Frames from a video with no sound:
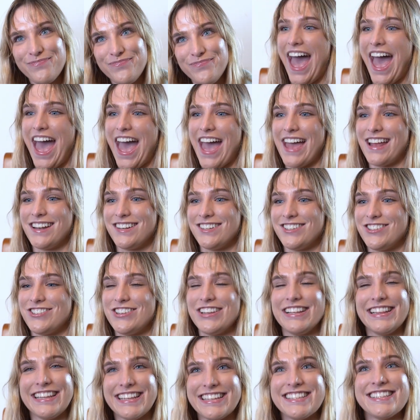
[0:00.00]
and
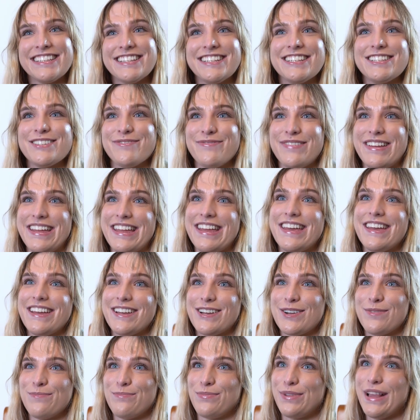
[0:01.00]
she listened to me
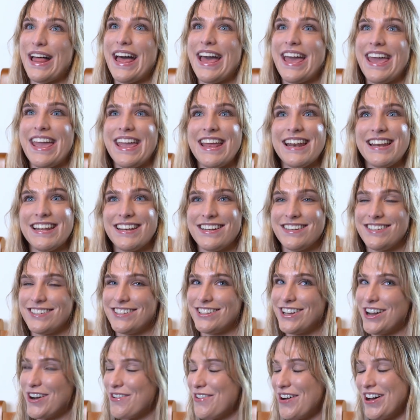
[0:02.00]
complain and
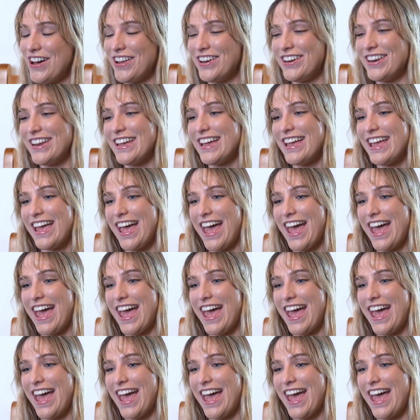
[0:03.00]
go on,